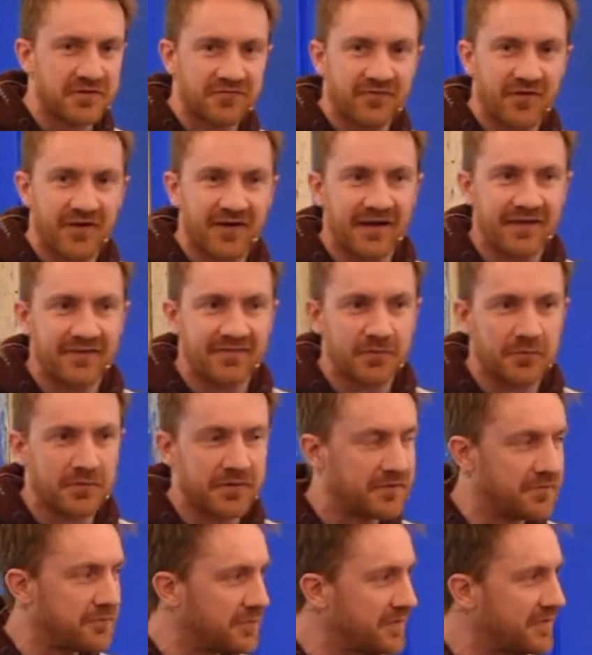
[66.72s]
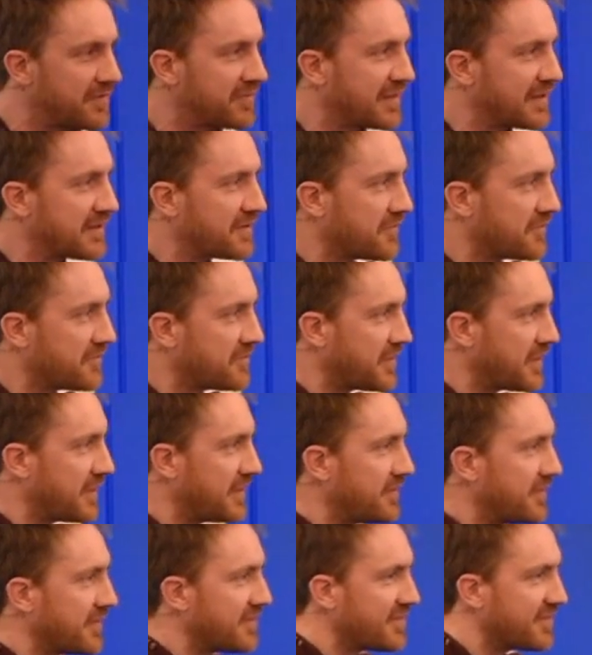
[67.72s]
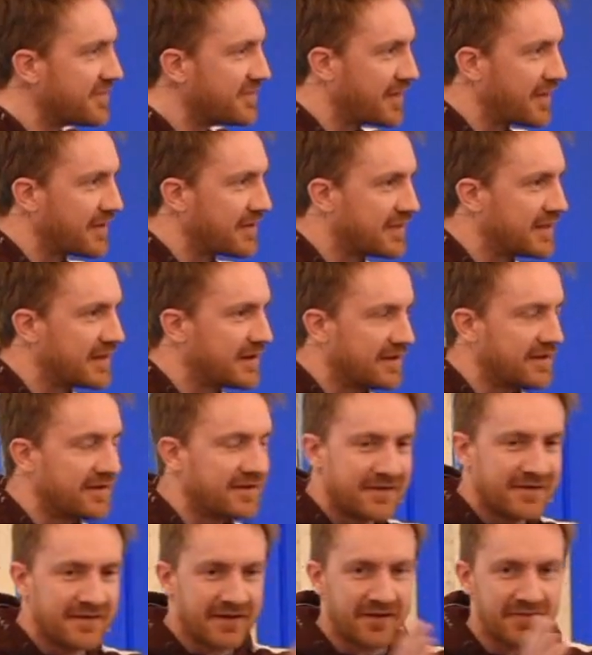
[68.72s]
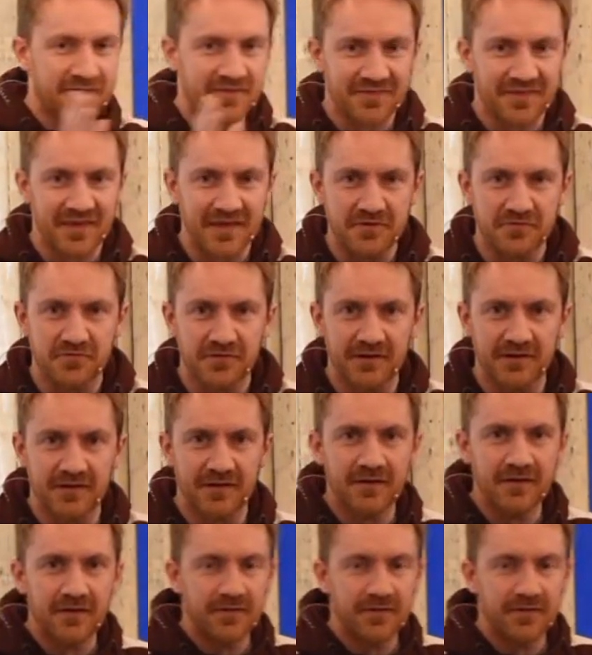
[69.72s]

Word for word: and the sacred that, you know, we, we separate things out, that, you know, part of the